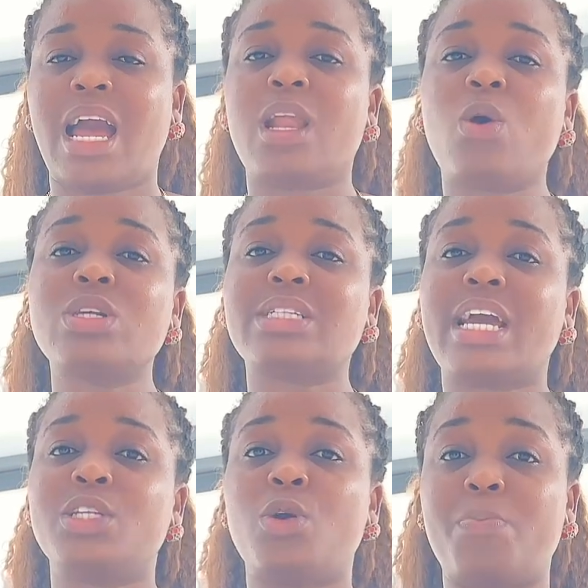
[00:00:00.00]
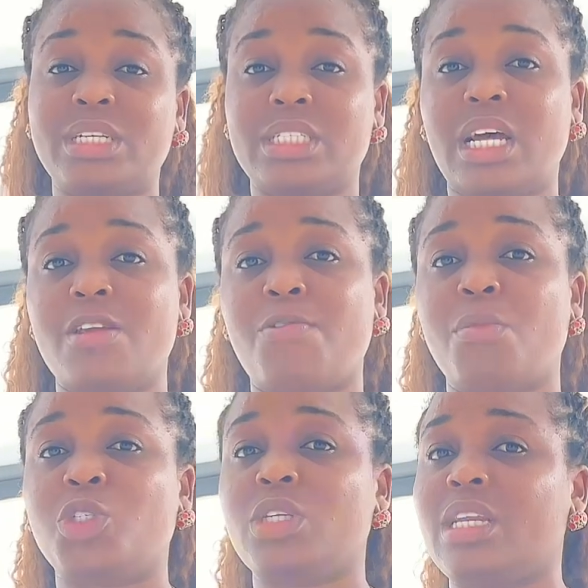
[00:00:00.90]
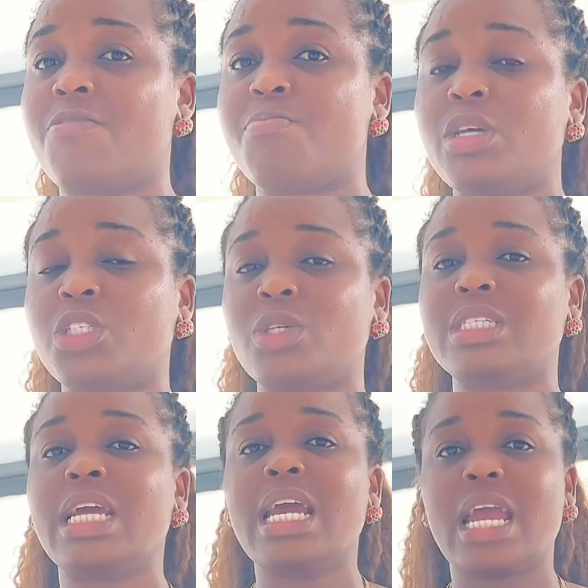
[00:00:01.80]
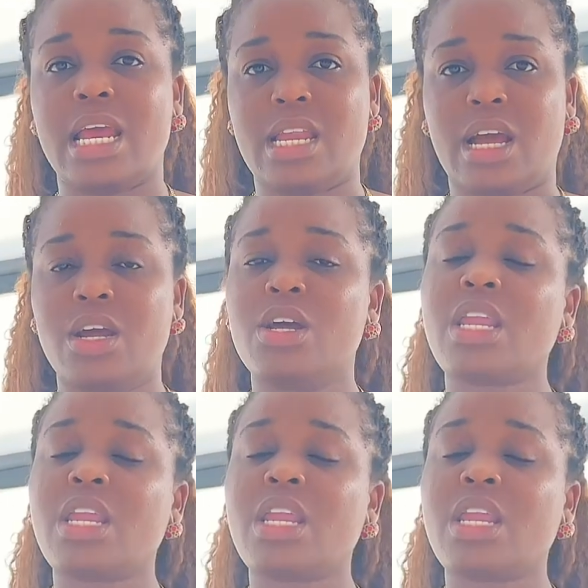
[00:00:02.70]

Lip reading: alongside your personal information that I've mentioned earlier.